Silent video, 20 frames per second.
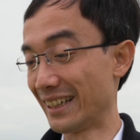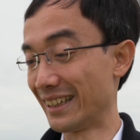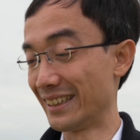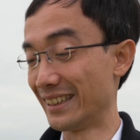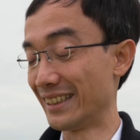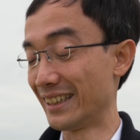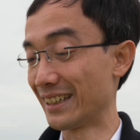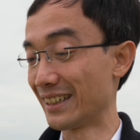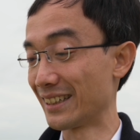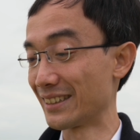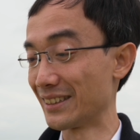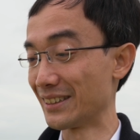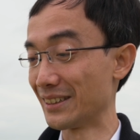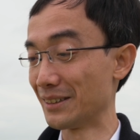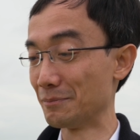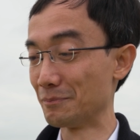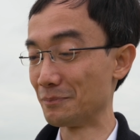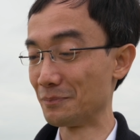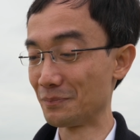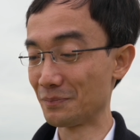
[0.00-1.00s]
any other
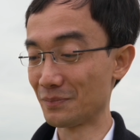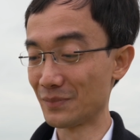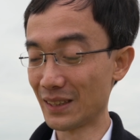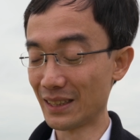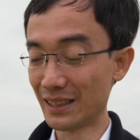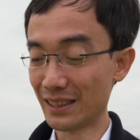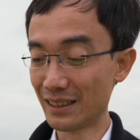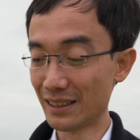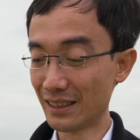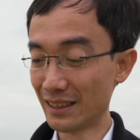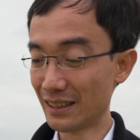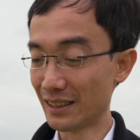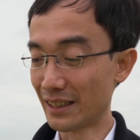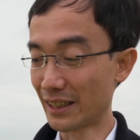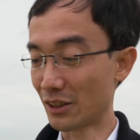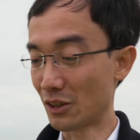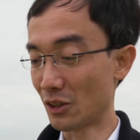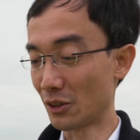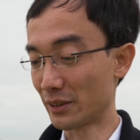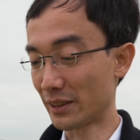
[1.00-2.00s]

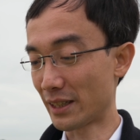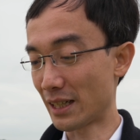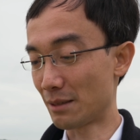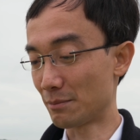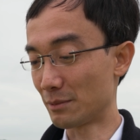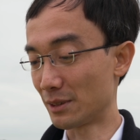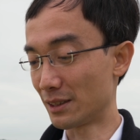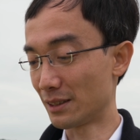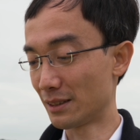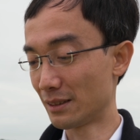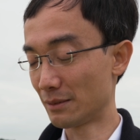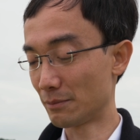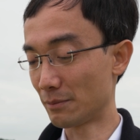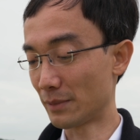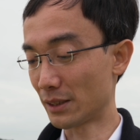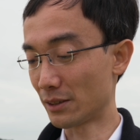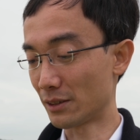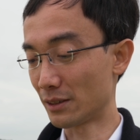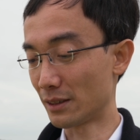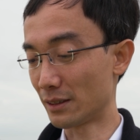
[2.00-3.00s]
Nikon camera,
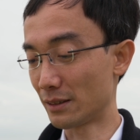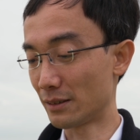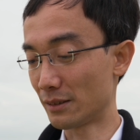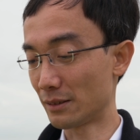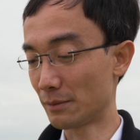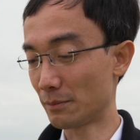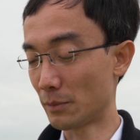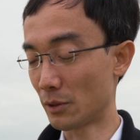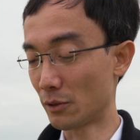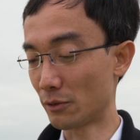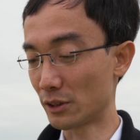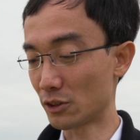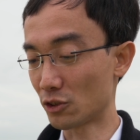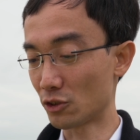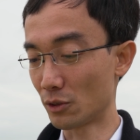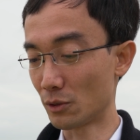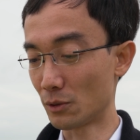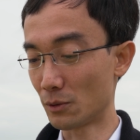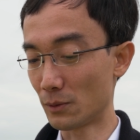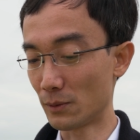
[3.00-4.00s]
but the
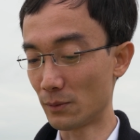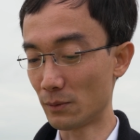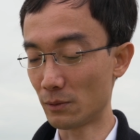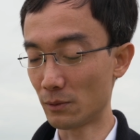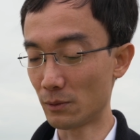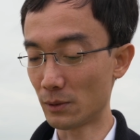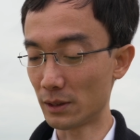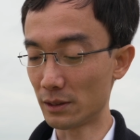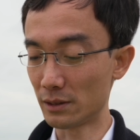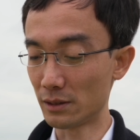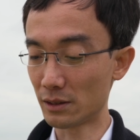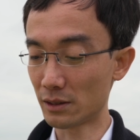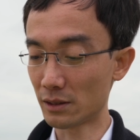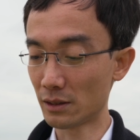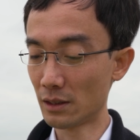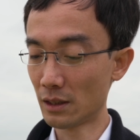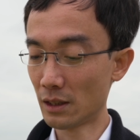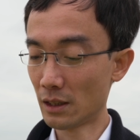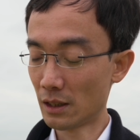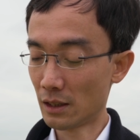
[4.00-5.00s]
professional ones.
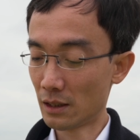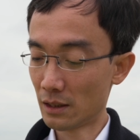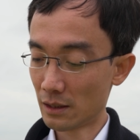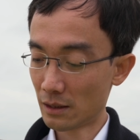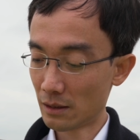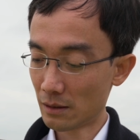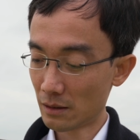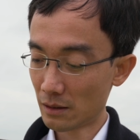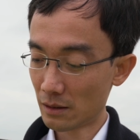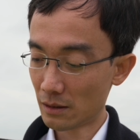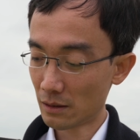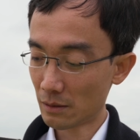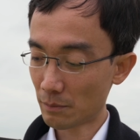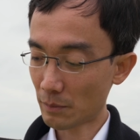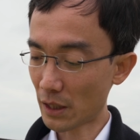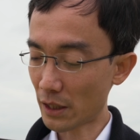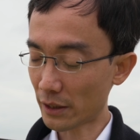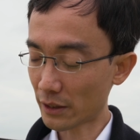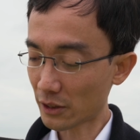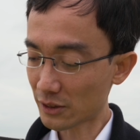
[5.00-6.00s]

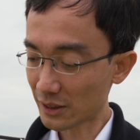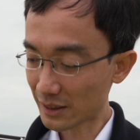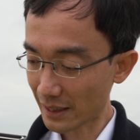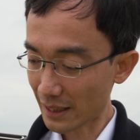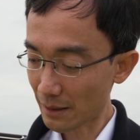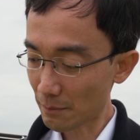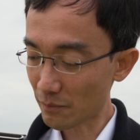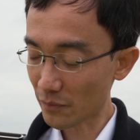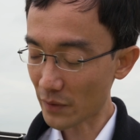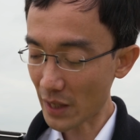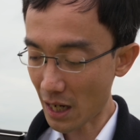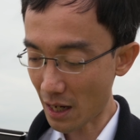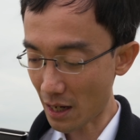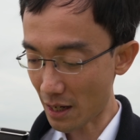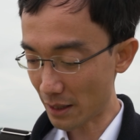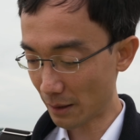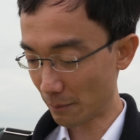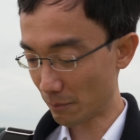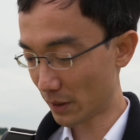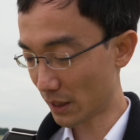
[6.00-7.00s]
But at the same
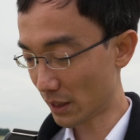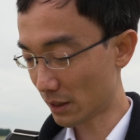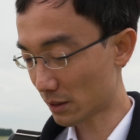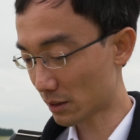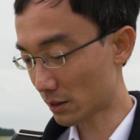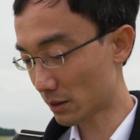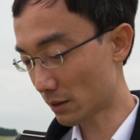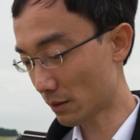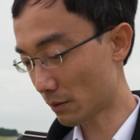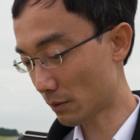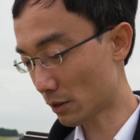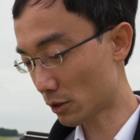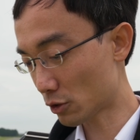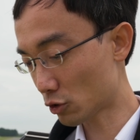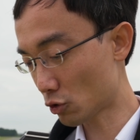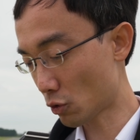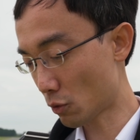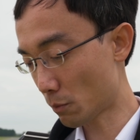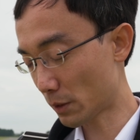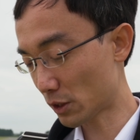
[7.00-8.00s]
time, it's
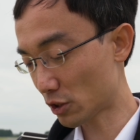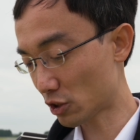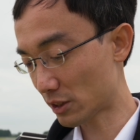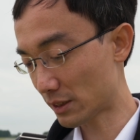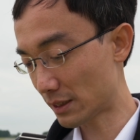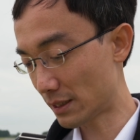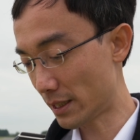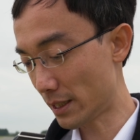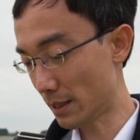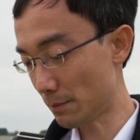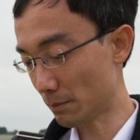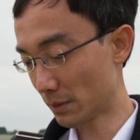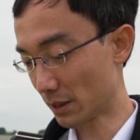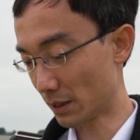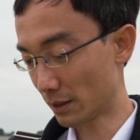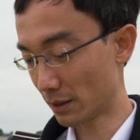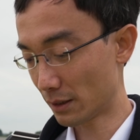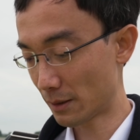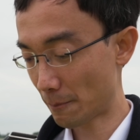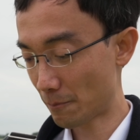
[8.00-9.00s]
so much slimmer.